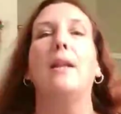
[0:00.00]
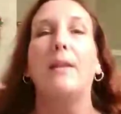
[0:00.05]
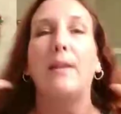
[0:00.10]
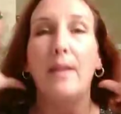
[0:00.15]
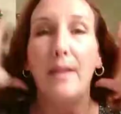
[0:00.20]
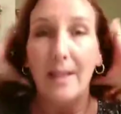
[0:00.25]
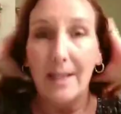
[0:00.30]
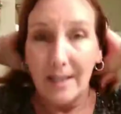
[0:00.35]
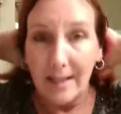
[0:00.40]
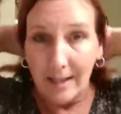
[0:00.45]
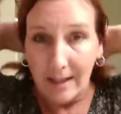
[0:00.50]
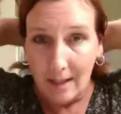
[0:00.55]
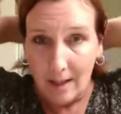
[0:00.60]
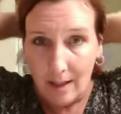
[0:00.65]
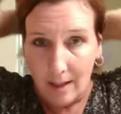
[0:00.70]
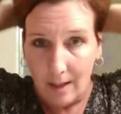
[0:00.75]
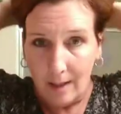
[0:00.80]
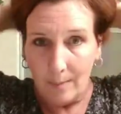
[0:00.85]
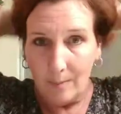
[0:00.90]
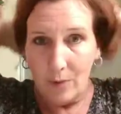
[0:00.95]
This
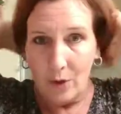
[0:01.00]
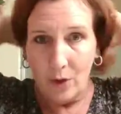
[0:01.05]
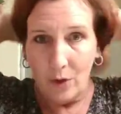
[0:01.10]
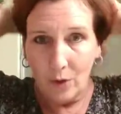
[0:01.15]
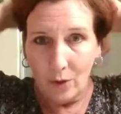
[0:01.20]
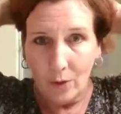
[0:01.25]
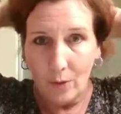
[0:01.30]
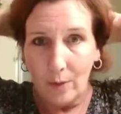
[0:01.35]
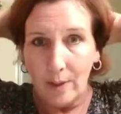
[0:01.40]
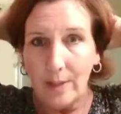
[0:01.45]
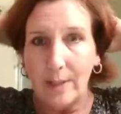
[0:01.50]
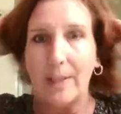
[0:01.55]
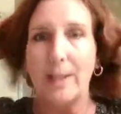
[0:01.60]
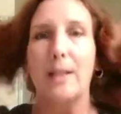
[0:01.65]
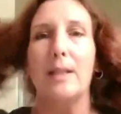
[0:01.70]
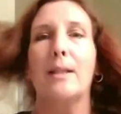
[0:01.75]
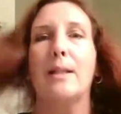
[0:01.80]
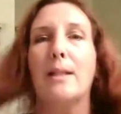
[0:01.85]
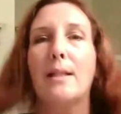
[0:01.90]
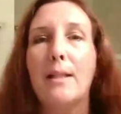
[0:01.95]
time you're going to
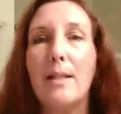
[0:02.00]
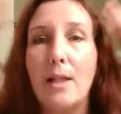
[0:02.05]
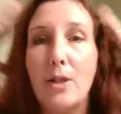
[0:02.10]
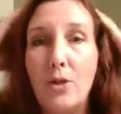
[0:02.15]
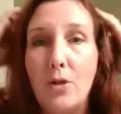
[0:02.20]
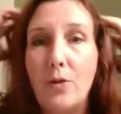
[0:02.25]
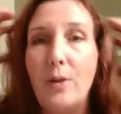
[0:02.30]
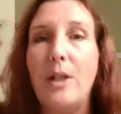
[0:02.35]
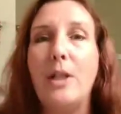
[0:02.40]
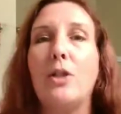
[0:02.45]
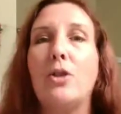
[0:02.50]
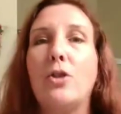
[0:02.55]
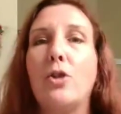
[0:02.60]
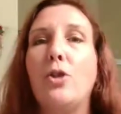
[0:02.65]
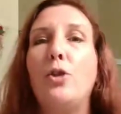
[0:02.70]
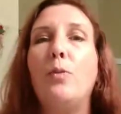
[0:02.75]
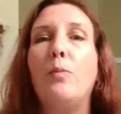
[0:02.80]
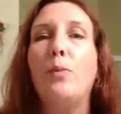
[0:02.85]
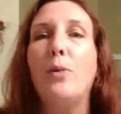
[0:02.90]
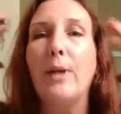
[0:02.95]
get the suds you need, so
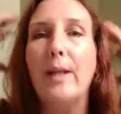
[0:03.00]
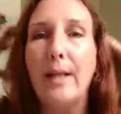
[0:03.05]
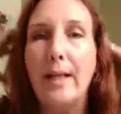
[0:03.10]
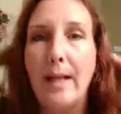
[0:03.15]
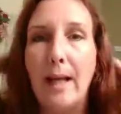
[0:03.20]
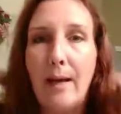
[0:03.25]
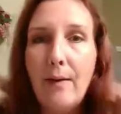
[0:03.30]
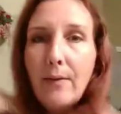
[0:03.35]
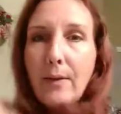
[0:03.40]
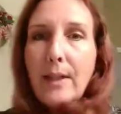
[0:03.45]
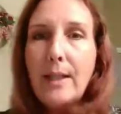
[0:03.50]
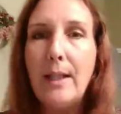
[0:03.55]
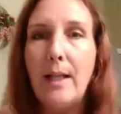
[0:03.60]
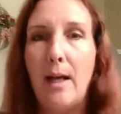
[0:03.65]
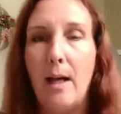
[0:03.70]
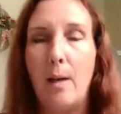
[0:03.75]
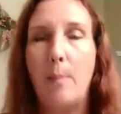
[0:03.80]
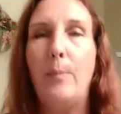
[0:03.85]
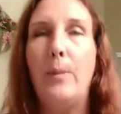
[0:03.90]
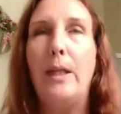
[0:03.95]
you bring everything
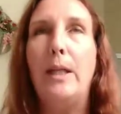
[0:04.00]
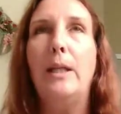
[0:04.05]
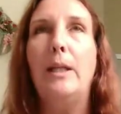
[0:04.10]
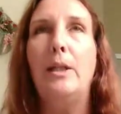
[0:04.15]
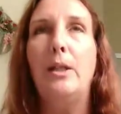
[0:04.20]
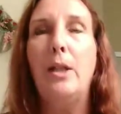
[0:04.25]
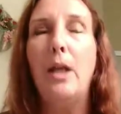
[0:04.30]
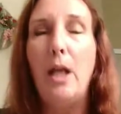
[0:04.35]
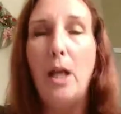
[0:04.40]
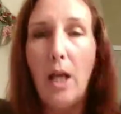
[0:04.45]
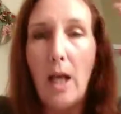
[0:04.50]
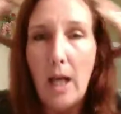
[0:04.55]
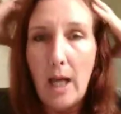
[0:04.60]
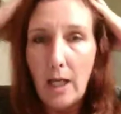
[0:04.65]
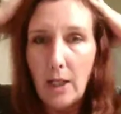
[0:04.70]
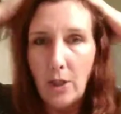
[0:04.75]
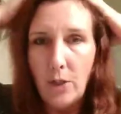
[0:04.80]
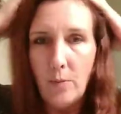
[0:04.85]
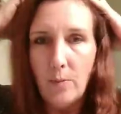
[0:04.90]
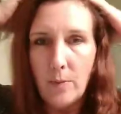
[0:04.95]
up in
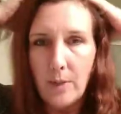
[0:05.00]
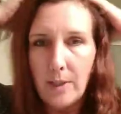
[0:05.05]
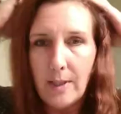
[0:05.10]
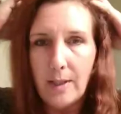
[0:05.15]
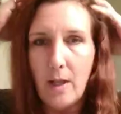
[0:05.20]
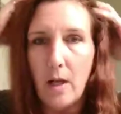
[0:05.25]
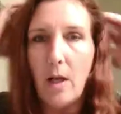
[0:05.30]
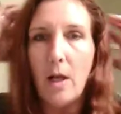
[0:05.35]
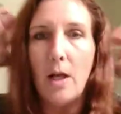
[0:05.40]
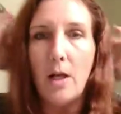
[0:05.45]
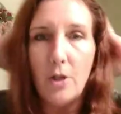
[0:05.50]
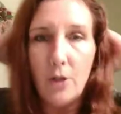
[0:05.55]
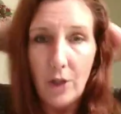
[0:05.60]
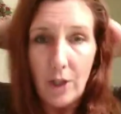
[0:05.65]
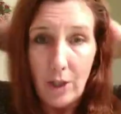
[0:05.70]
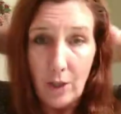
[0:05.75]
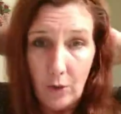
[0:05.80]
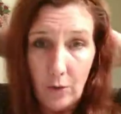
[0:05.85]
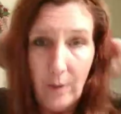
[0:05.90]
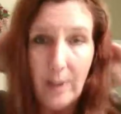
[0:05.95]
and you massage
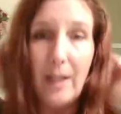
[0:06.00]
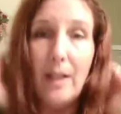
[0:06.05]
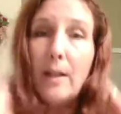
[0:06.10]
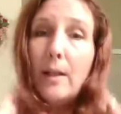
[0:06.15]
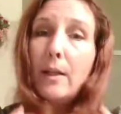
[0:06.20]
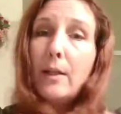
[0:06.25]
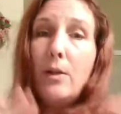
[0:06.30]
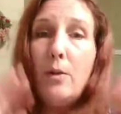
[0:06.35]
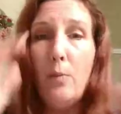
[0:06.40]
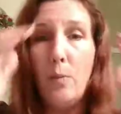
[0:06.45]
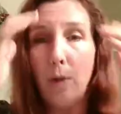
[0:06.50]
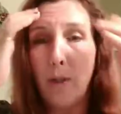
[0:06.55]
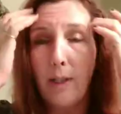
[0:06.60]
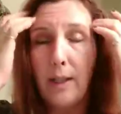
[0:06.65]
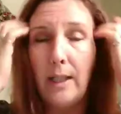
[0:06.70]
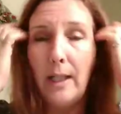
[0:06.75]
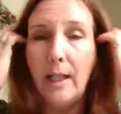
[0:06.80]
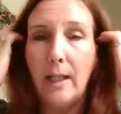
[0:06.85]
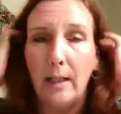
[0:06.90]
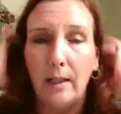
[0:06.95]
and you get it and you work
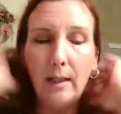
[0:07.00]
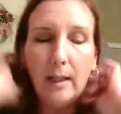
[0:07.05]
it in.